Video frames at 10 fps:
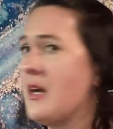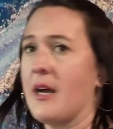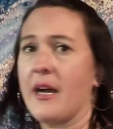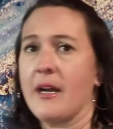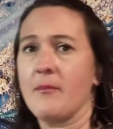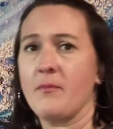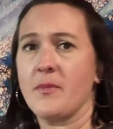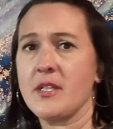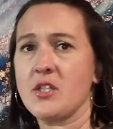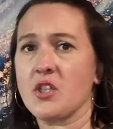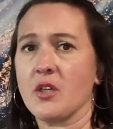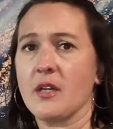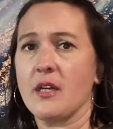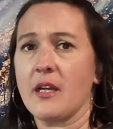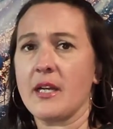um, this shirt
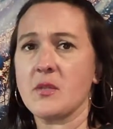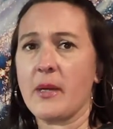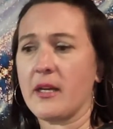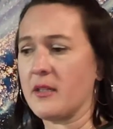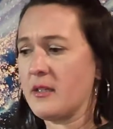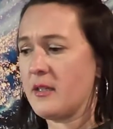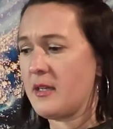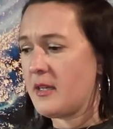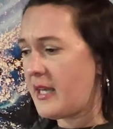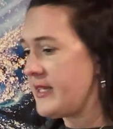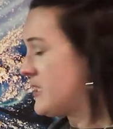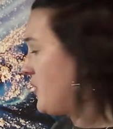as well. And it's